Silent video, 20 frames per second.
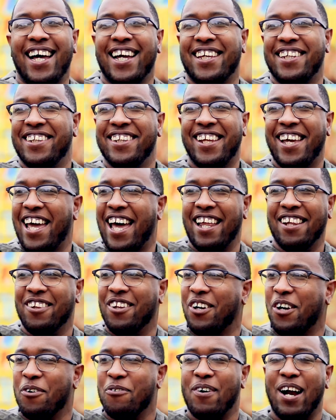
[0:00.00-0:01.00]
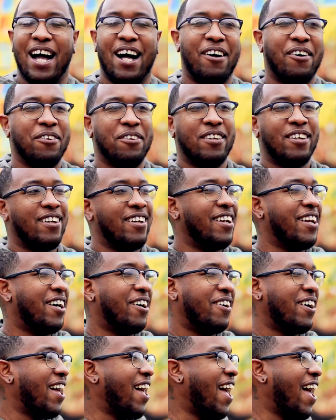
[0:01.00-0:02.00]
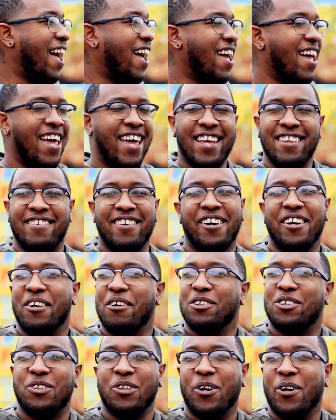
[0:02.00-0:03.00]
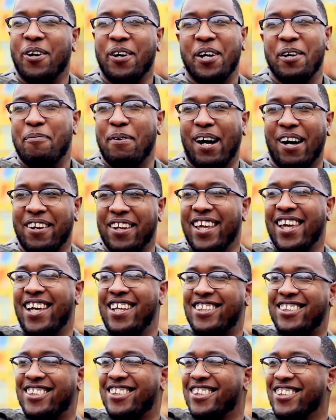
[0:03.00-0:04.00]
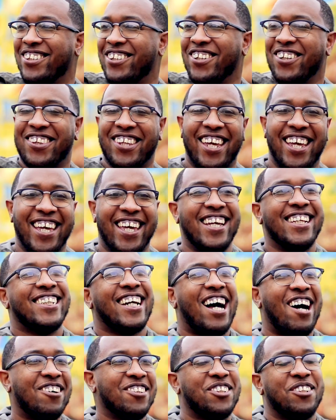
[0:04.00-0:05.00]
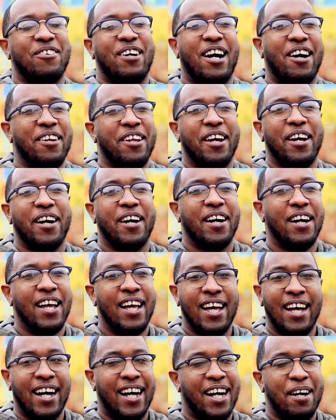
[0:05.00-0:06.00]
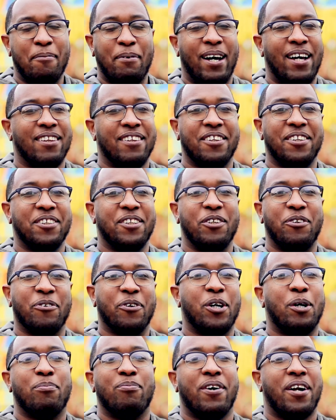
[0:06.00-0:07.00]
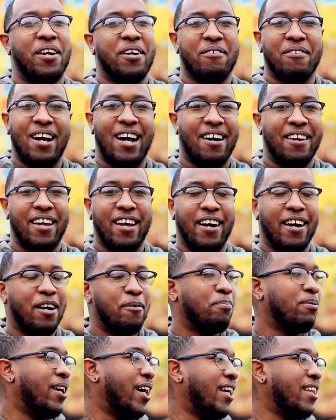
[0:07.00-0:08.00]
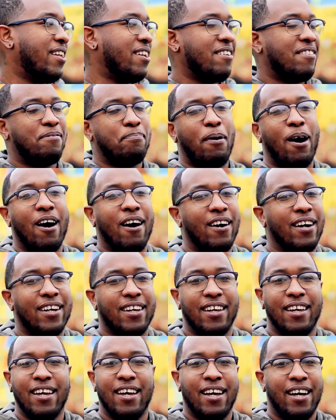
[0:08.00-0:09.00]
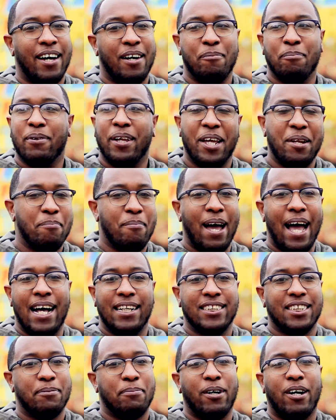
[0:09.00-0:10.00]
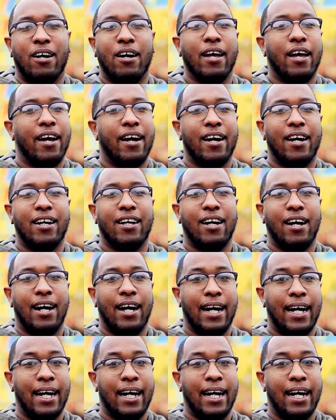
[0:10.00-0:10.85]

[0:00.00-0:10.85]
I can look around, you know, and tell you a story about each little thing, each house around here. I literally grew up running around here, playing in this park, playing basketball here.